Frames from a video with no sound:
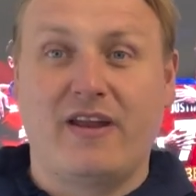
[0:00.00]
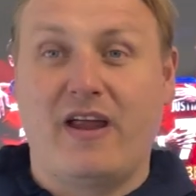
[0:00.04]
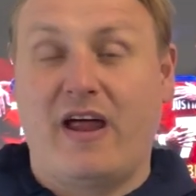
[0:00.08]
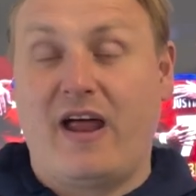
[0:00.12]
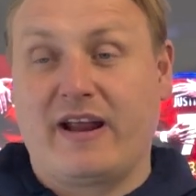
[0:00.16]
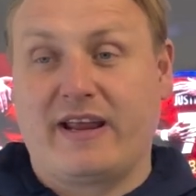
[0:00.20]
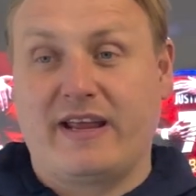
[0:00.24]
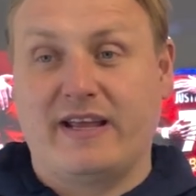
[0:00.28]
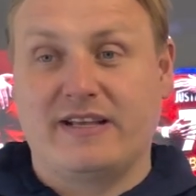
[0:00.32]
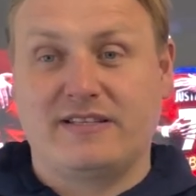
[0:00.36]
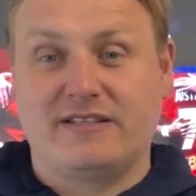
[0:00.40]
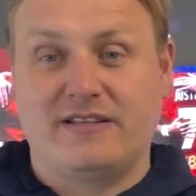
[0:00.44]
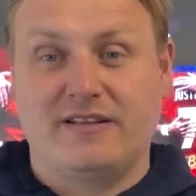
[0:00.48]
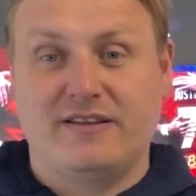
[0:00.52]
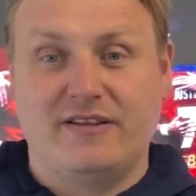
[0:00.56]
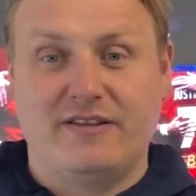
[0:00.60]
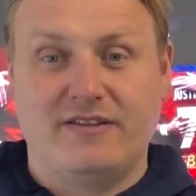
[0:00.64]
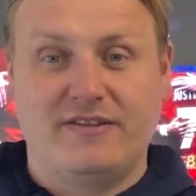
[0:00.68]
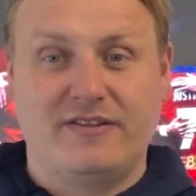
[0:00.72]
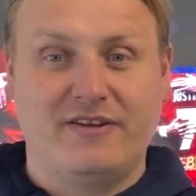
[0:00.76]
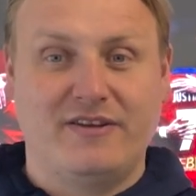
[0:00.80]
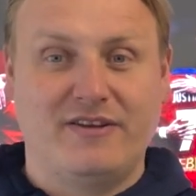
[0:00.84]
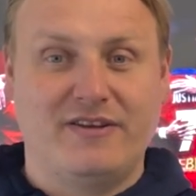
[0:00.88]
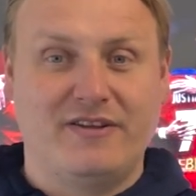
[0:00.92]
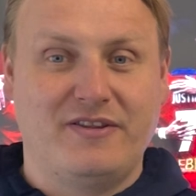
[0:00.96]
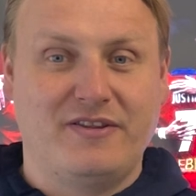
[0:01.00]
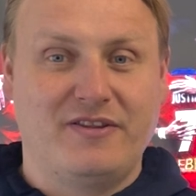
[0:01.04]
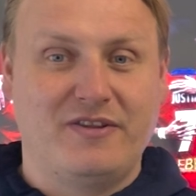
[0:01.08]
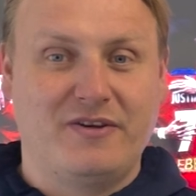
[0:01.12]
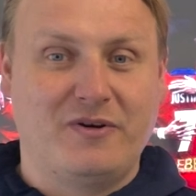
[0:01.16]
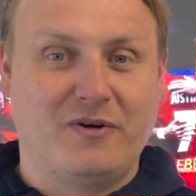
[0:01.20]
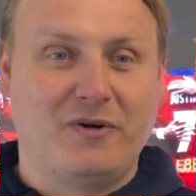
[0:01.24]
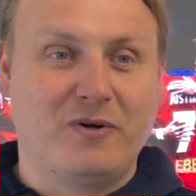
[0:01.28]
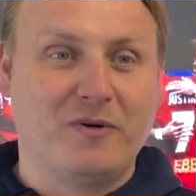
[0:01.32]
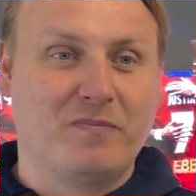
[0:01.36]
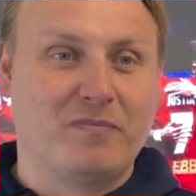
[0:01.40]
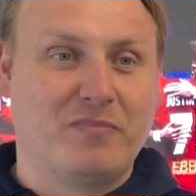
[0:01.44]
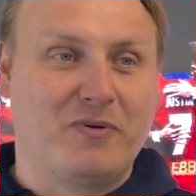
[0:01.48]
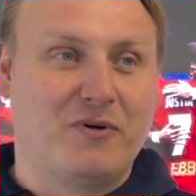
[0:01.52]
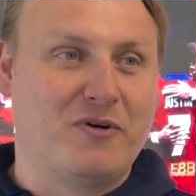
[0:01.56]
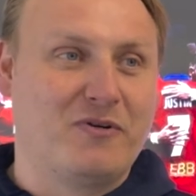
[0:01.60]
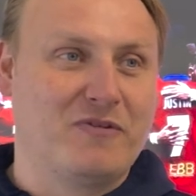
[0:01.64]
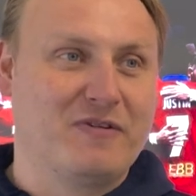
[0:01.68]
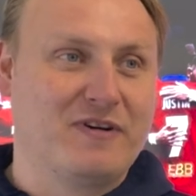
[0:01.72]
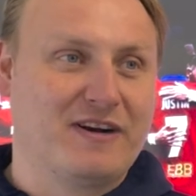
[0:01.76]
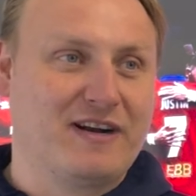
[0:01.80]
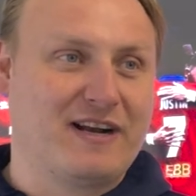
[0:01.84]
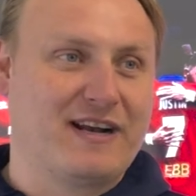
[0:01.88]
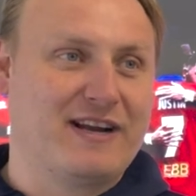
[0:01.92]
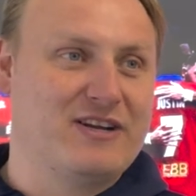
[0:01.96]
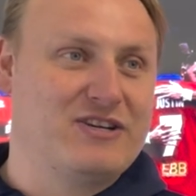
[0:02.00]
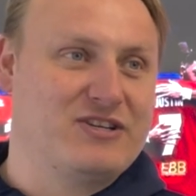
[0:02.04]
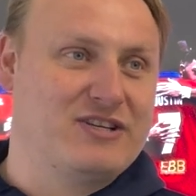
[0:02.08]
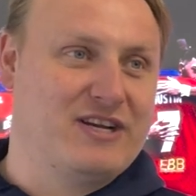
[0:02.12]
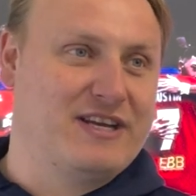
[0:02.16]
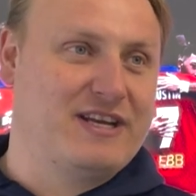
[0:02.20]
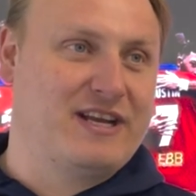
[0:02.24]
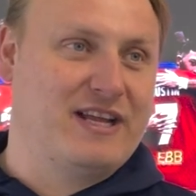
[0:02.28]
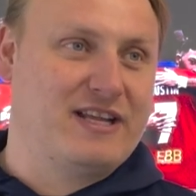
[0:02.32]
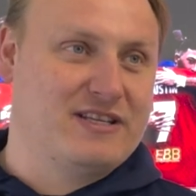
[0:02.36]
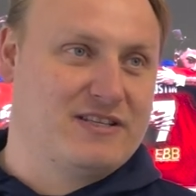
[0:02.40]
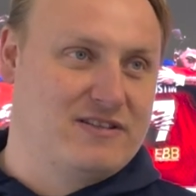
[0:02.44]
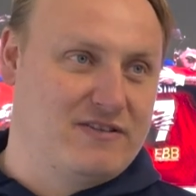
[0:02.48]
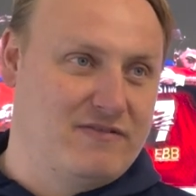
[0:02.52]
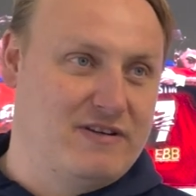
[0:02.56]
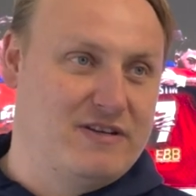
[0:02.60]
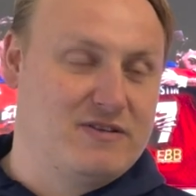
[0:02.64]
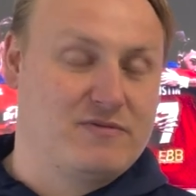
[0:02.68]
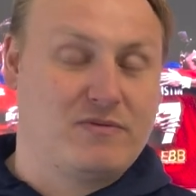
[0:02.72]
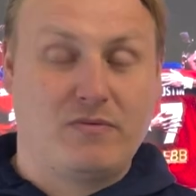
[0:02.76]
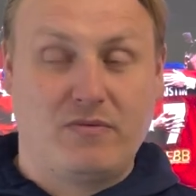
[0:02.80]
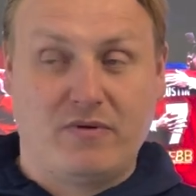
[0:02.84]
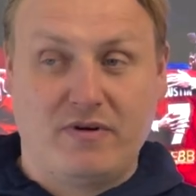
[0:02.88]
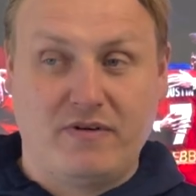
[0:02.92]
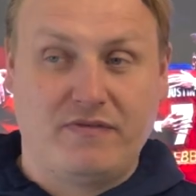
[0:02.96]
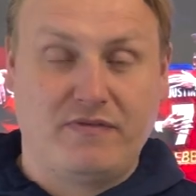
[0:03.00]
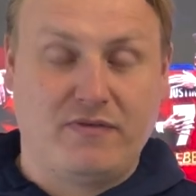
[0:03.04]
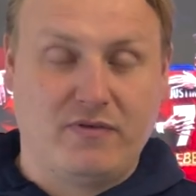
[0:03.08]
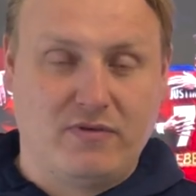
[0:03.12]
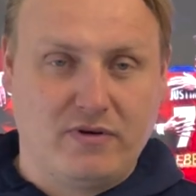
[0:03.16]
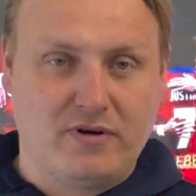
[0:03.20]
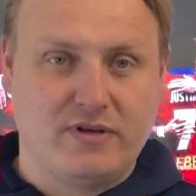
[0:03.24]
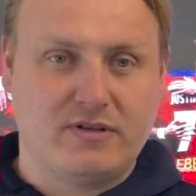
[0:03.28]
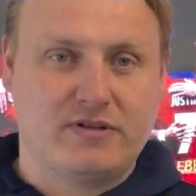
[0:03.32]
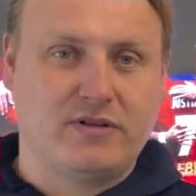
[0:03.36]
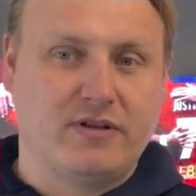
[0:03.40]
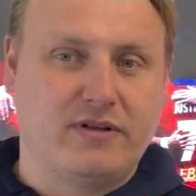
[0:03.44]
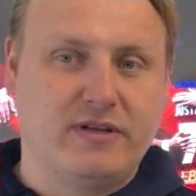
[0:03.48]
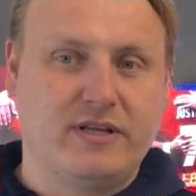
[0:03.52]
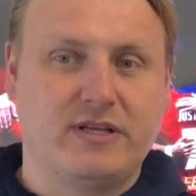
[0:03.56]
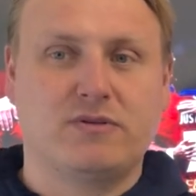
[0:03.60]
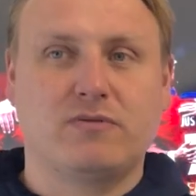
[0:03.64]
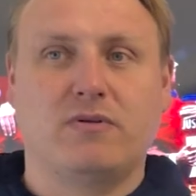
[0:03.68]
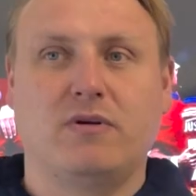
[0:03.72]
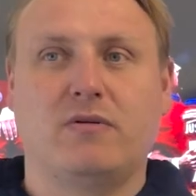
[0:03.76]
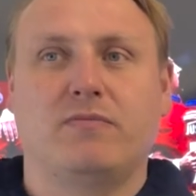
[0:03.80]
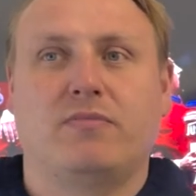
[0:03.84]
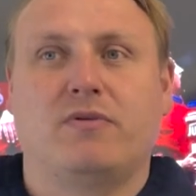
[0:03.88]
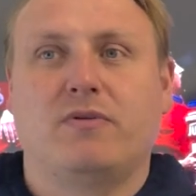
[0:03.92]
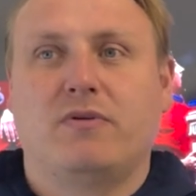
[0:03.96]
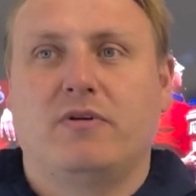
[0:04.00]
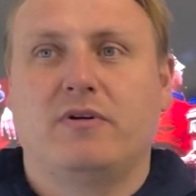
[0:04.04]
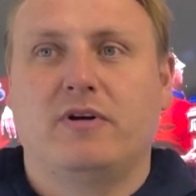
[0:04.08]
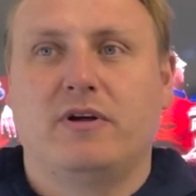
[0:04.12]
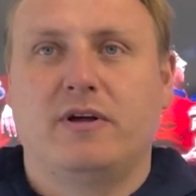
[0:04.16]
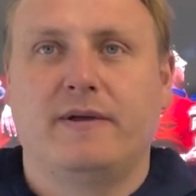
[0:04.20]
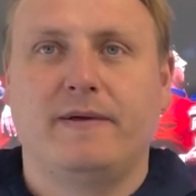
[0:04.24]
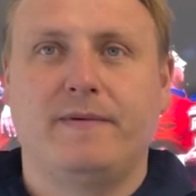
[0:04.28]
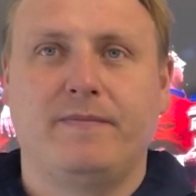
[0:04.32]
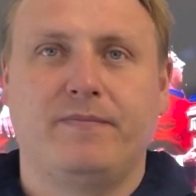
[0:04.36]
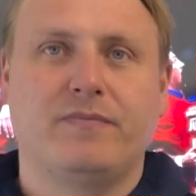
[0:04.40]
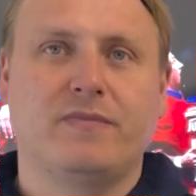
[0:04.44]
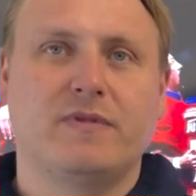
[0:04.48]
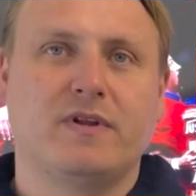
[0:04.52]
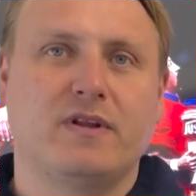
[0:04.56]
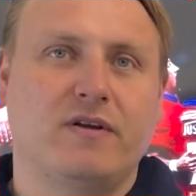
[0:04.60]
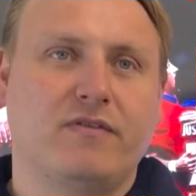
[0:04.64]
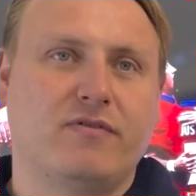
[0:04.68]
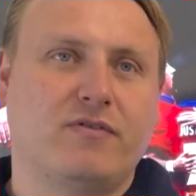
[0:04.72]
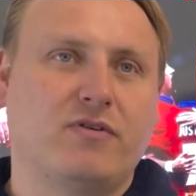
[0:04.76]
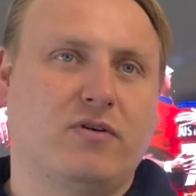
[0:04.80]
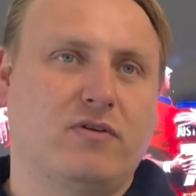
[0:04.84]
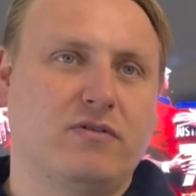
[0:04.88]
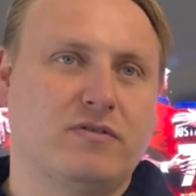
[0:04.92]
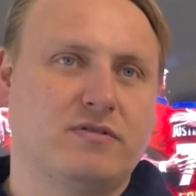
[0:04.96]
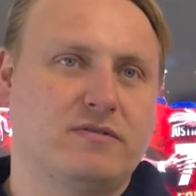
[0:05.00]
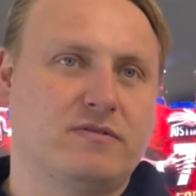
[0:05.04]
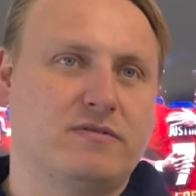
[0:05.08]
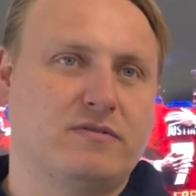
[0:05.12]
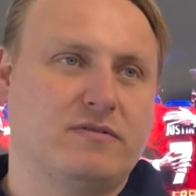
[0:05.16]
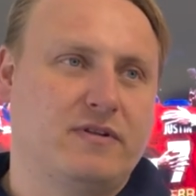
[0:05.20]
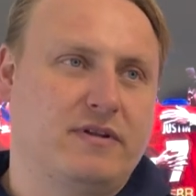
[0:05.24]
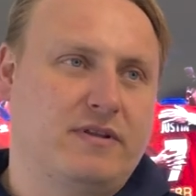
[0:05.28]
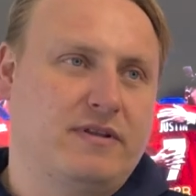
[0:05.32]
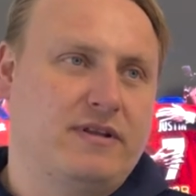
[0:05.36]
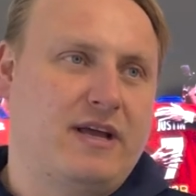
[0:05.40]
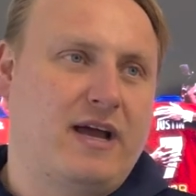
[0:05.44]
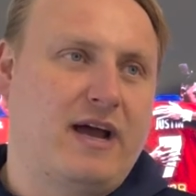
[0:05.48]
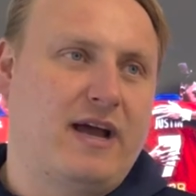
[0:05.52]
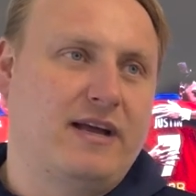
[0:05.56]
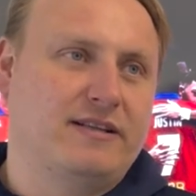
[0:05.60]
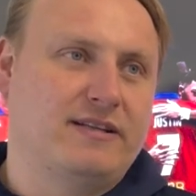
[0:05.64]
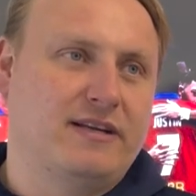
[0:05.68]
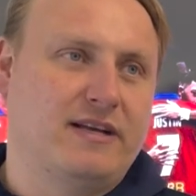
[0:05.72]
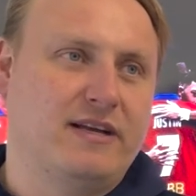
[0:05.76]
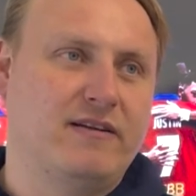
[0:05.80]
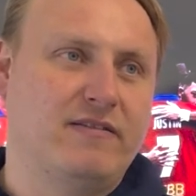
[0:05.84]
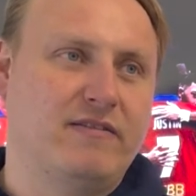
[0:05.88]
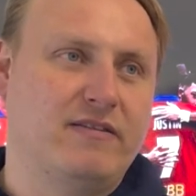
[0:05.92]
I guess the old boring cliched answer is we want to focus on this one, but of course the idea